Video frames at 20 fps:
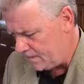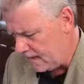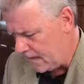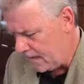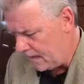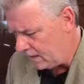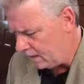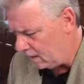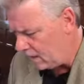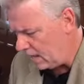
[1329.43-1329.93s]

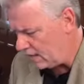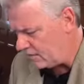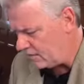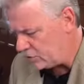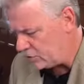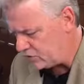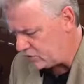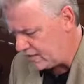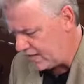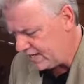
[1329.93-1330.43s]
And a lot of
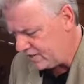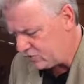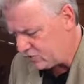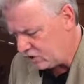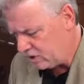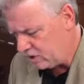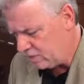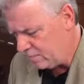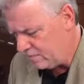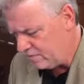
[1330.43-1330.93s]
those things are
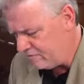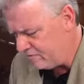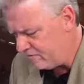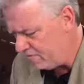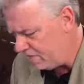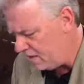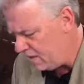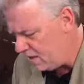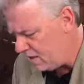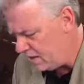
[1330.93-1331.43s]
going to be
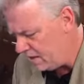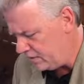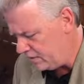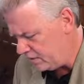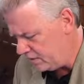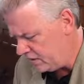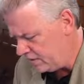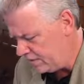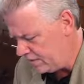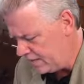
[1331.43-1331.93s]
fun and they're
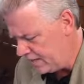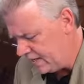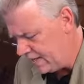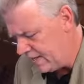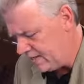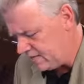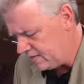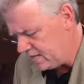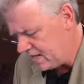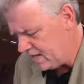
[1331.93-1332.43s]
going to be
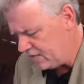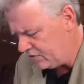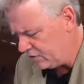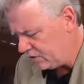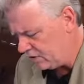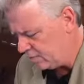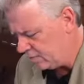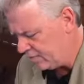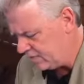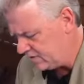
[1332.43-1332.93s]
easy and they're
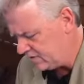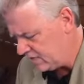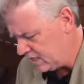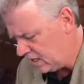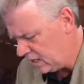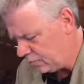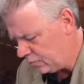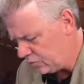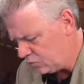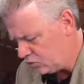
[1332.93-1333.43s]
going to be
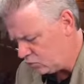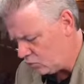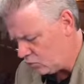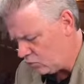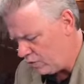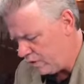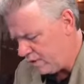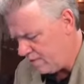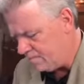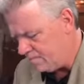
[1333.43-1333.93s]

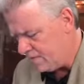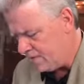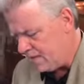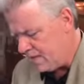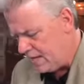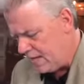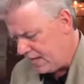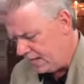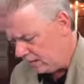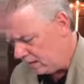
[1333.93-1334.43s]
celebratory.
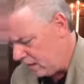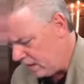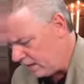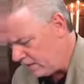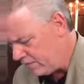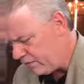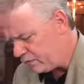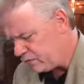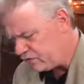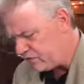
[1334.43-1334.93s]
And a lot
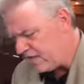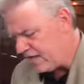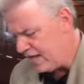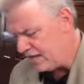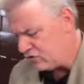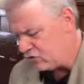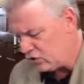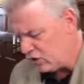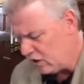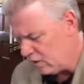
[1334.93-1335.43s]
of those
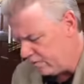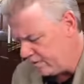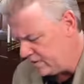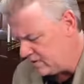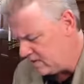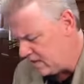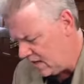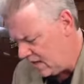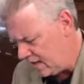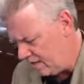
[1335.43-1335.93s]
things are going to be
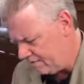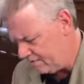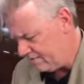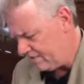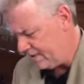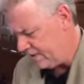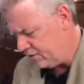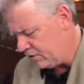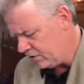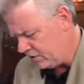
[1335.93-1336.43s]
tough
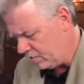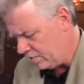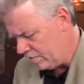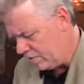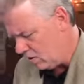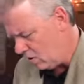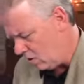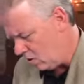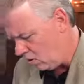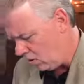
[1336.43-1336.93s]
and they're going to be
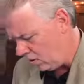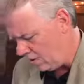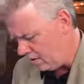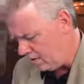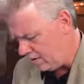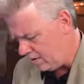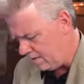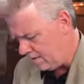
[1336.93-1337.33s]
hard.